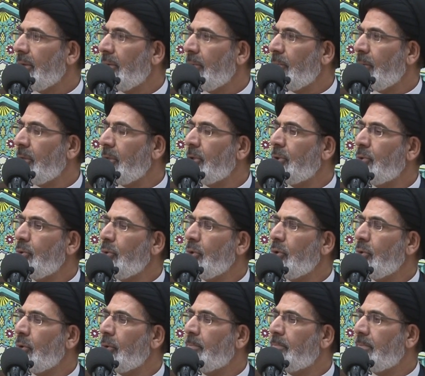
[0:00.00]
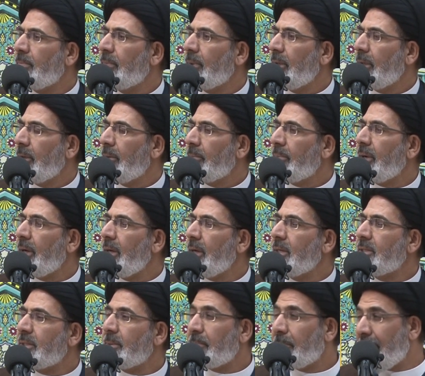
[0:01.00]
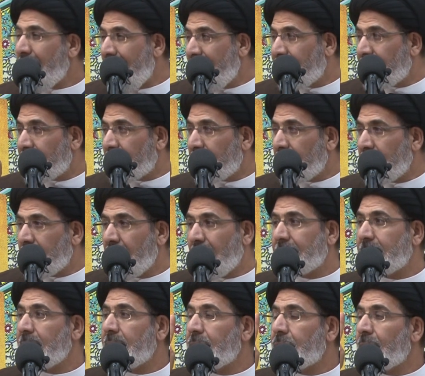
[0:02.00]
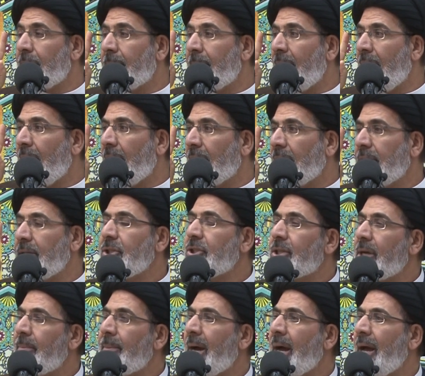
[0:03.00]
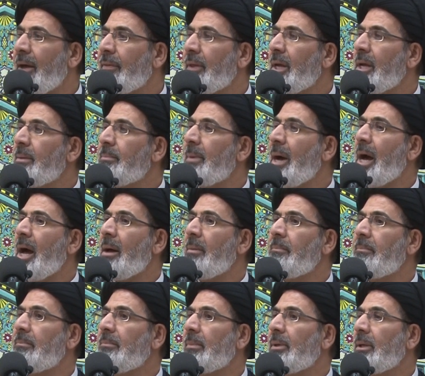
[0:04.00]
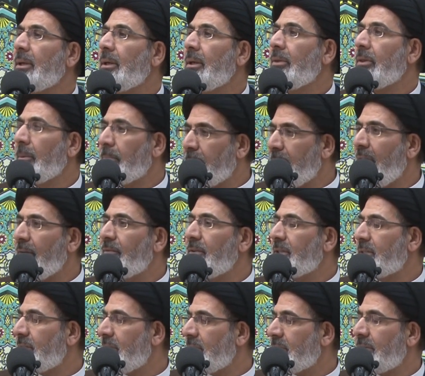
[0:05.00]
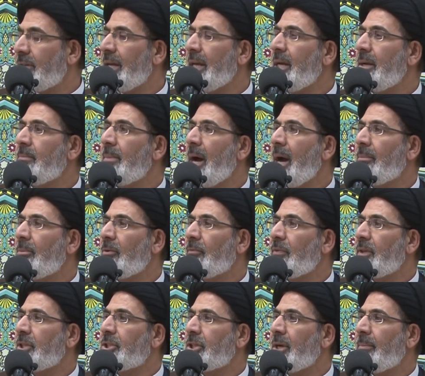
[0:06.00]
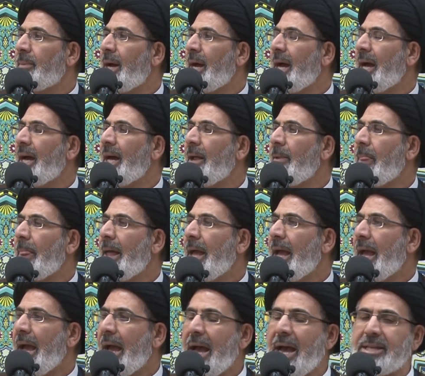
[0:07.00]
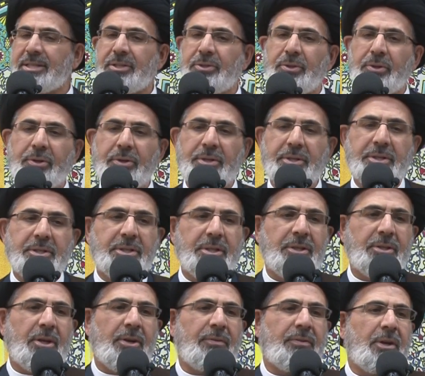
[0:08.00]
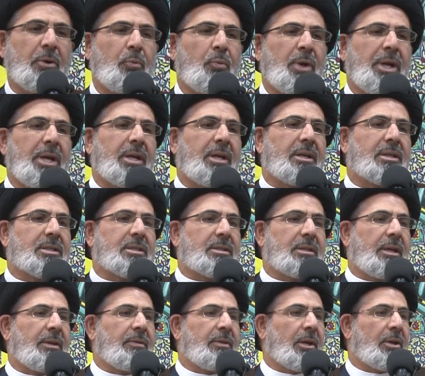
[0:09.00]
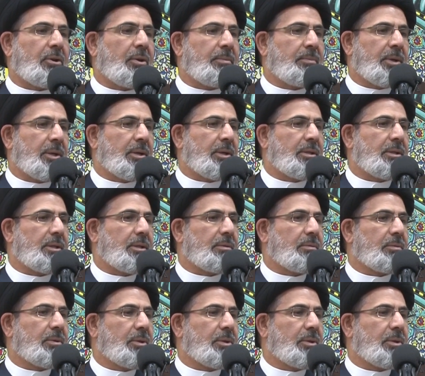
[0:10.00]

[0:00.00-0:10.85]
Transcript: When you do your prayers privately, not in jama'ah. In jama'ah, the imam, the prophet says the imam of the jama'ah has to consider the weakest in the community.